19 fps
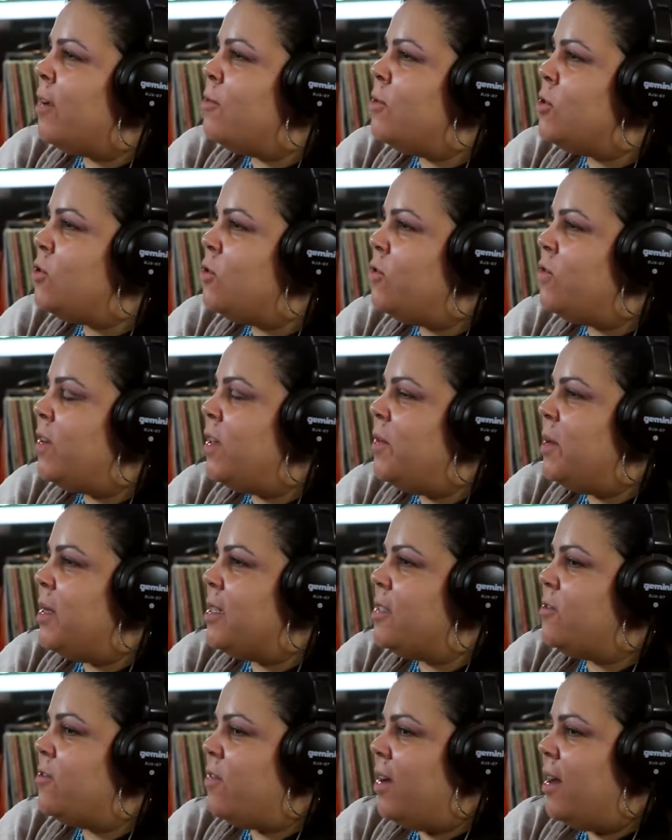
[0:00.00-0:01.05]
it was so funny
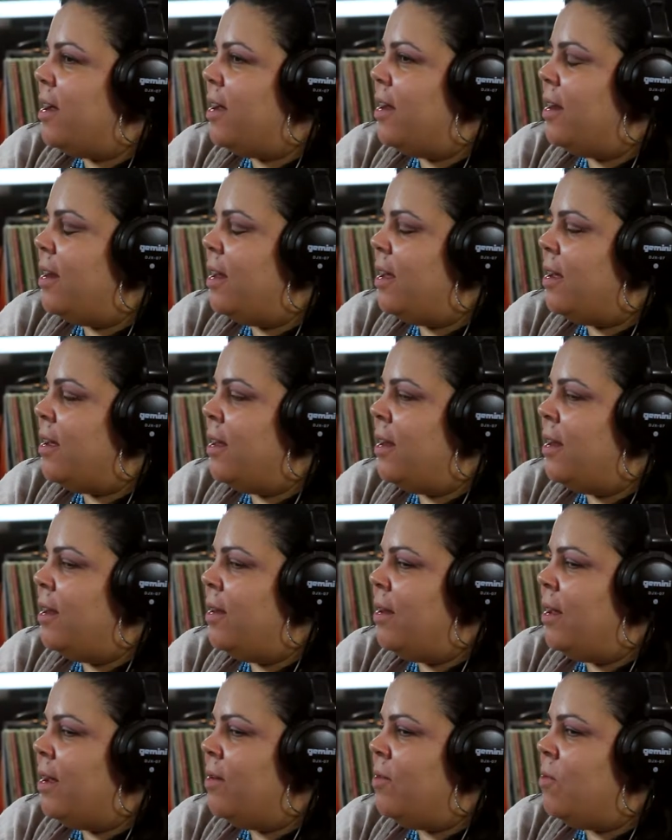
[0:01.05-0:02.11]
because
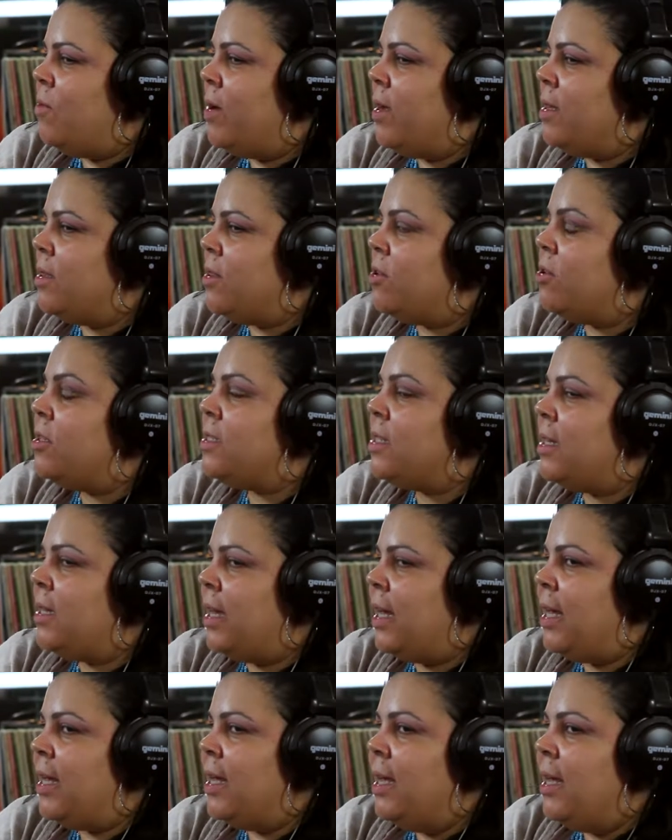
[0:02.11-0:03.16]
on Thursday
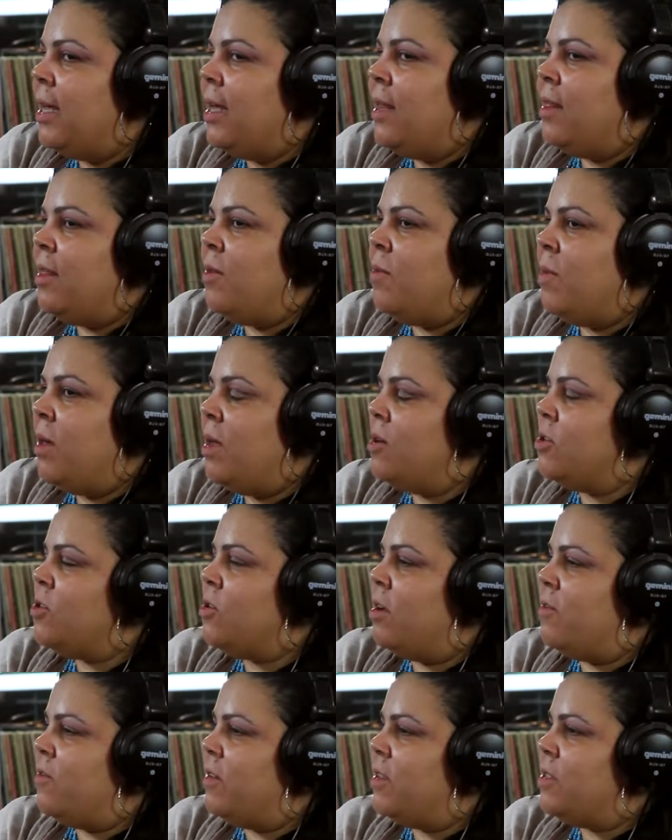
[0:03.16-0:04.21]
night, the mayor's
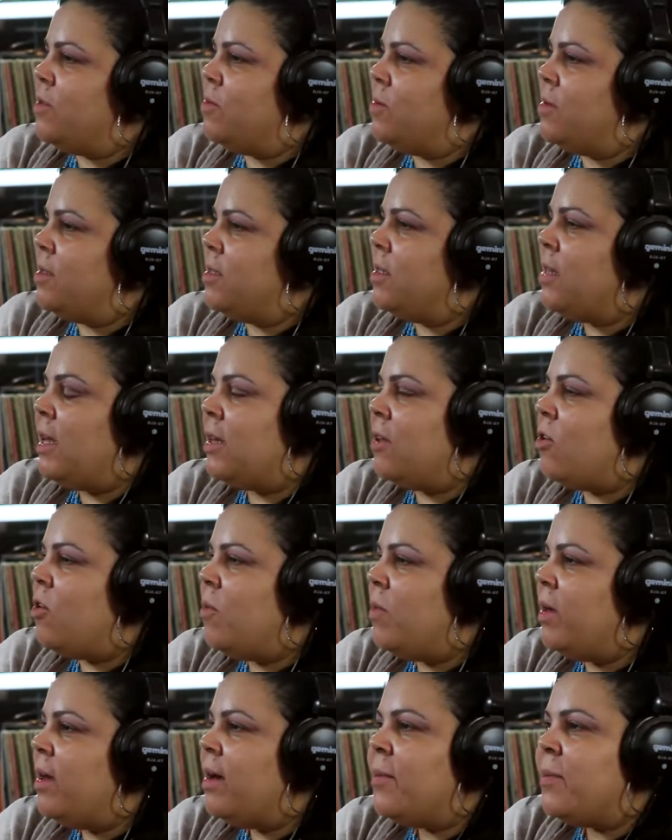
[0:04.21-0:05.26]
office was like, they
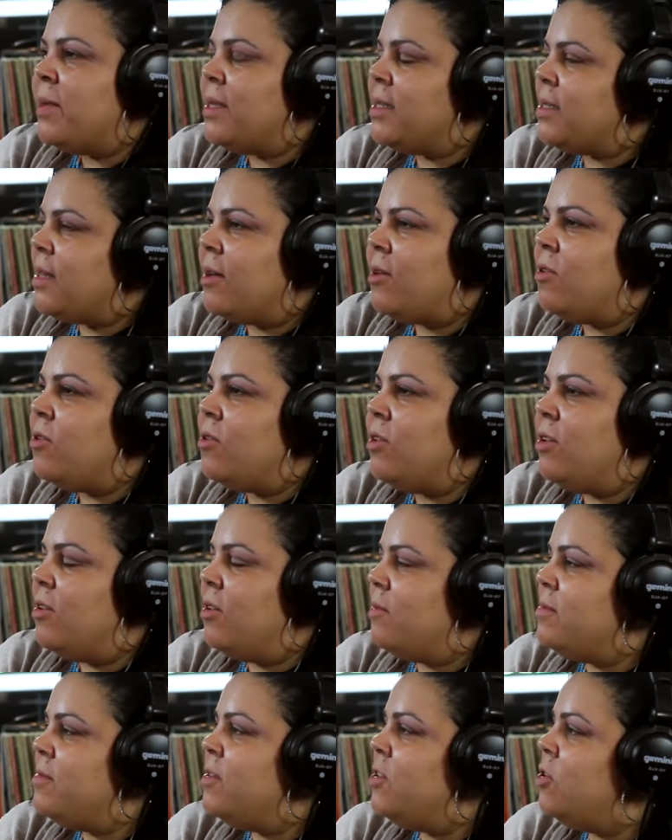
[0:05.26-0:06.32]
called me up and it's like, oh,
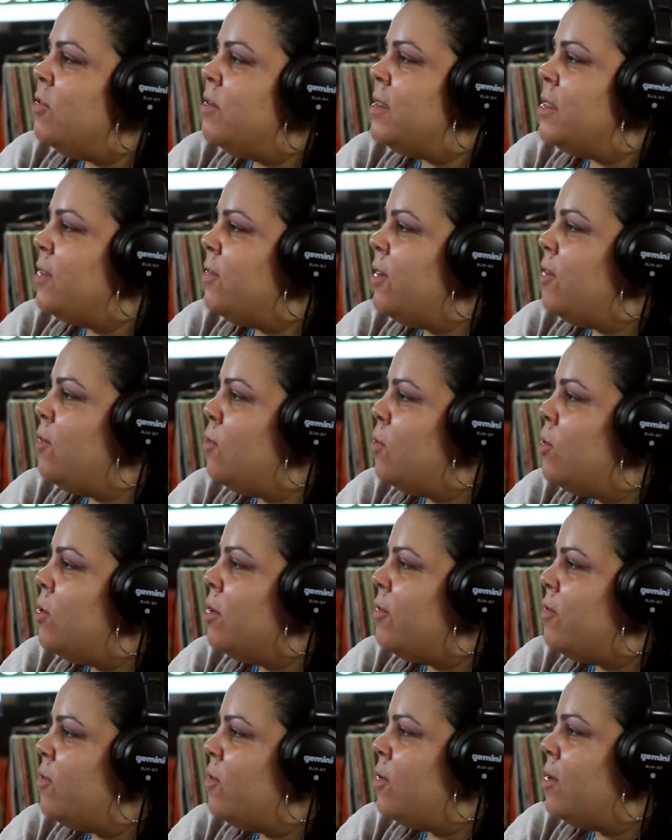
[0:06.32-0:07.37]
you're receiving an
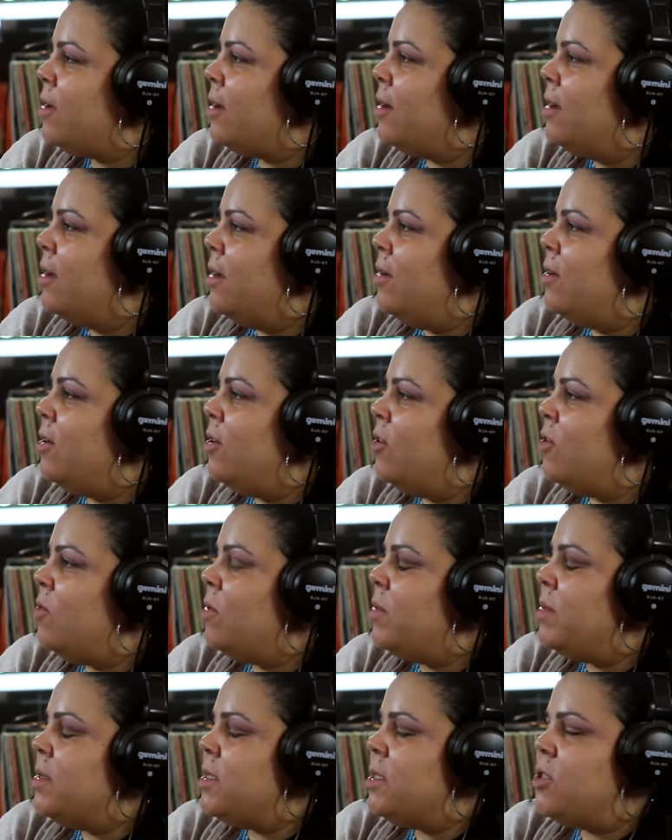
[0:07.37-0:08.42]
award for,
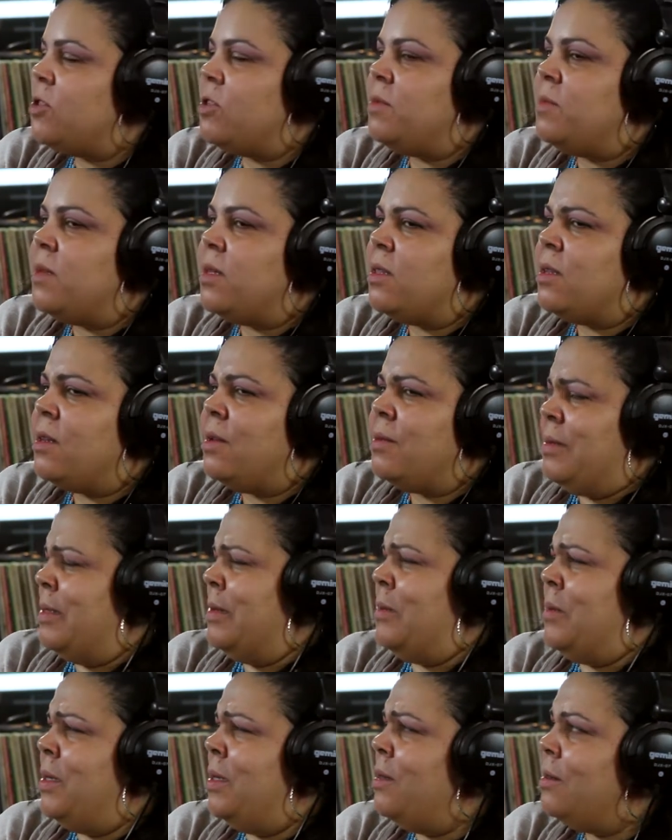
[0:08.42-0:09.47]
Women's History Month. And I was
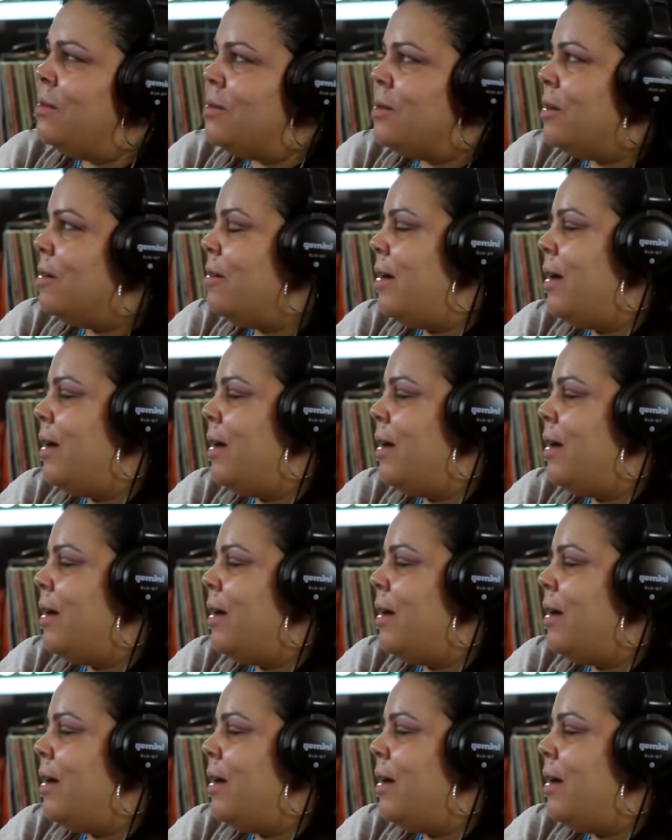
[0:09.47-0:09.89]
like, man, all right.